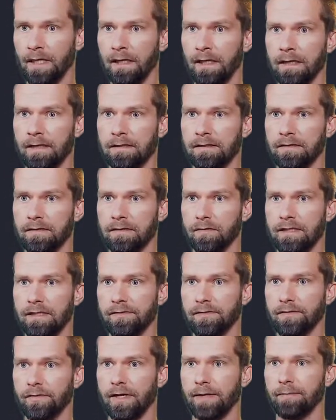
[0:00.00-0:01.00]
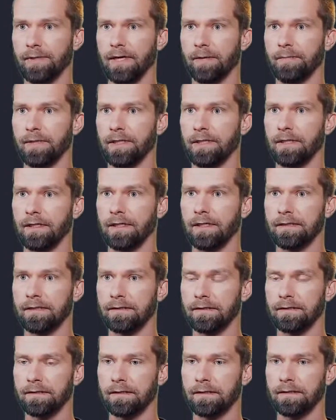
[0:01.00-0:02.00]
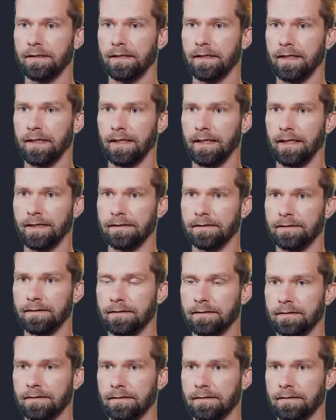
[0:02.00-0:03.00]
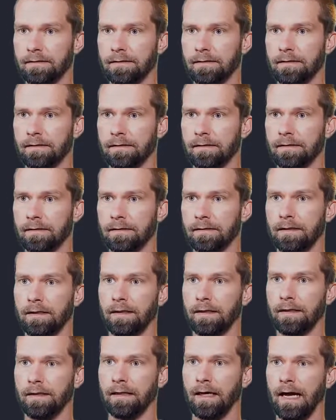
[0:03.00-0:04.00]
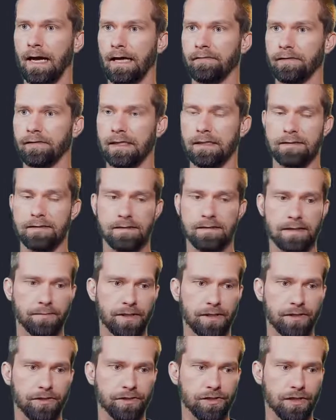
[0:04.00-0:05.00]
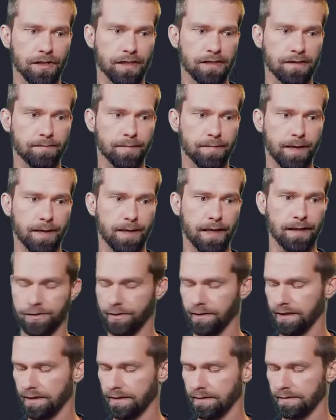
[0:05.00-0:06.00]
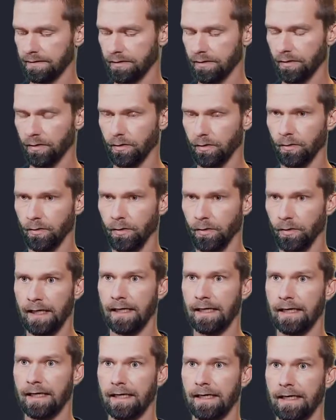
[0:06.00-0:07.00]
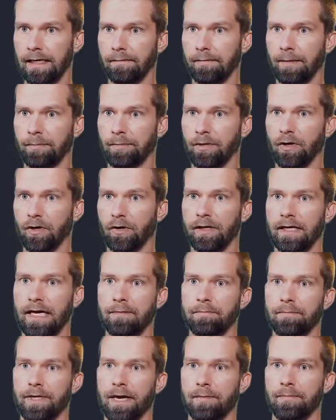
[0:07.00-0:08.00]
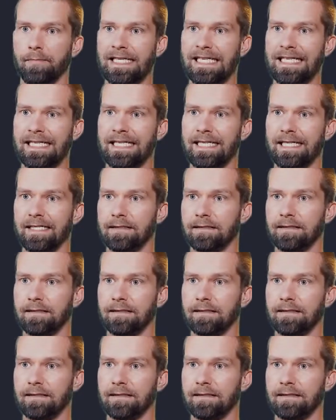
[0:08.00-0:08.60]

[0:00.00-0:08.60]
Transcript: So let's do npm init, and I have a custom initialized package thing. So I'm calling npm init